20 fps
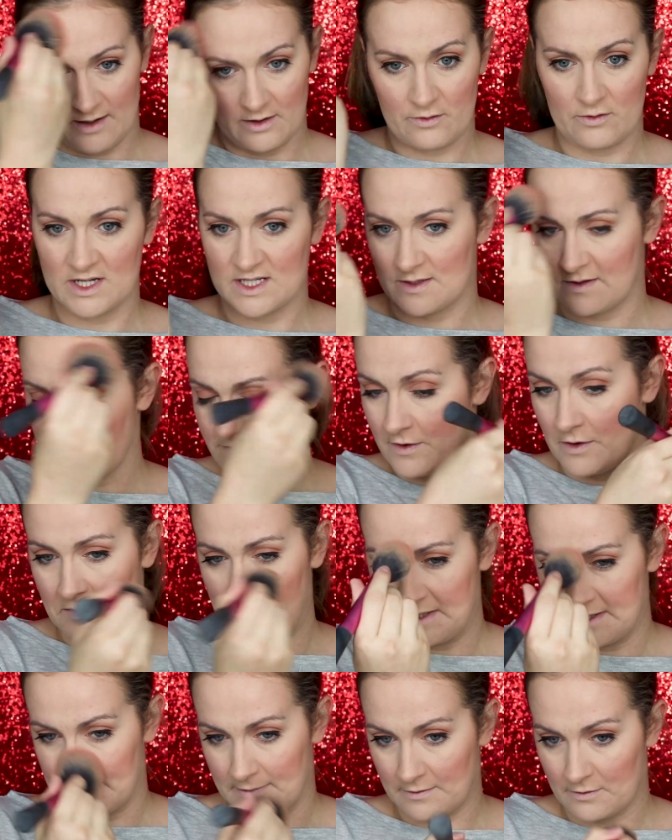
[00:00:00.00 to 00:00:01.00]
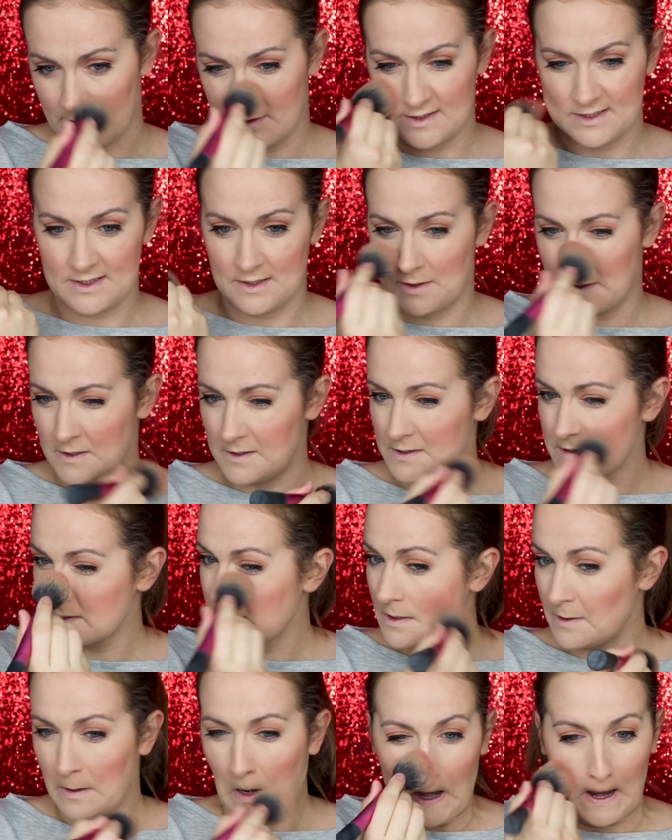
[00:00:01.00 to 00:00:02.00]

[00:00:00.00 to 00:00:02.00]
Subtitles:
that across the forehead and across the nose.